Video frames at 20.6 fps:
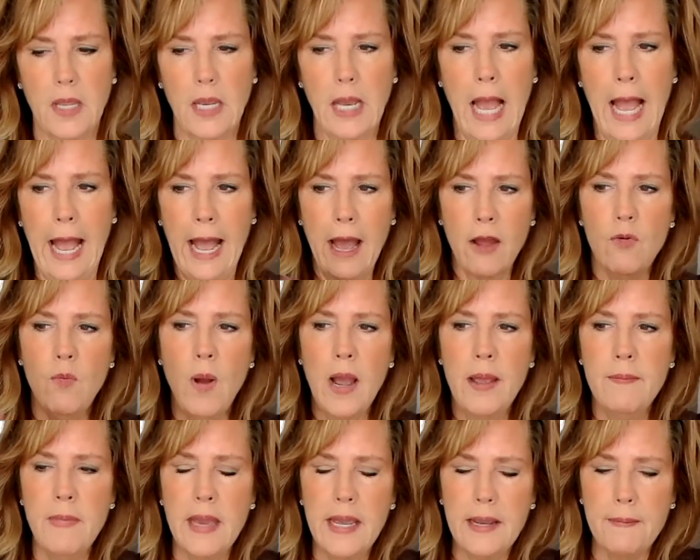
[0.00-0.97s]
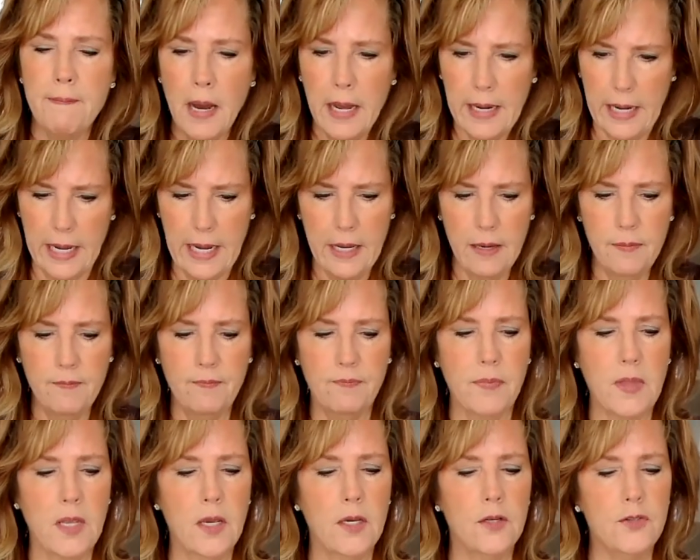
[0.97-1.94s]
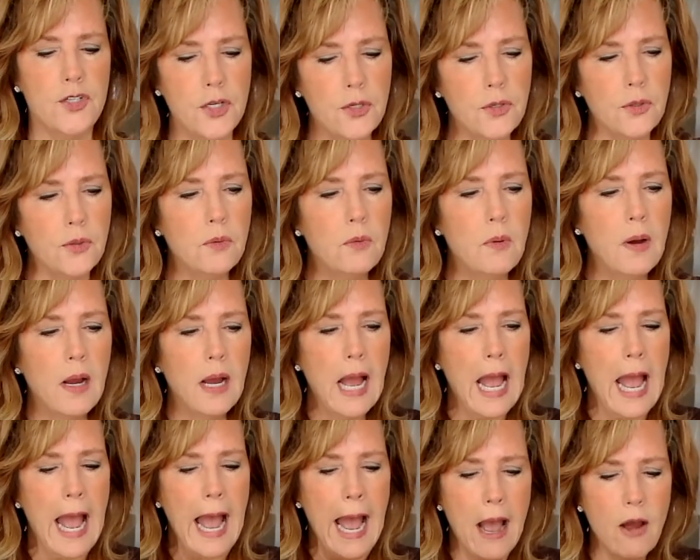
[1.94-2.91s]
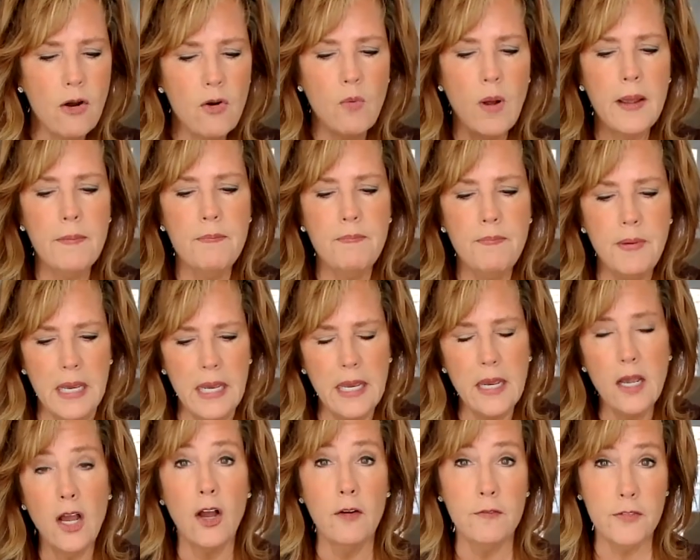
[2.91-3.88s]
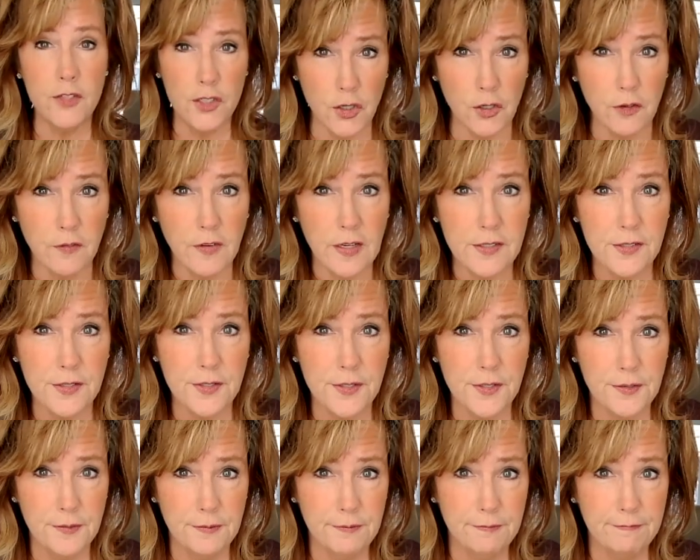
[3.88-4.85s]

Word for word: how do I make money to how do I be of service?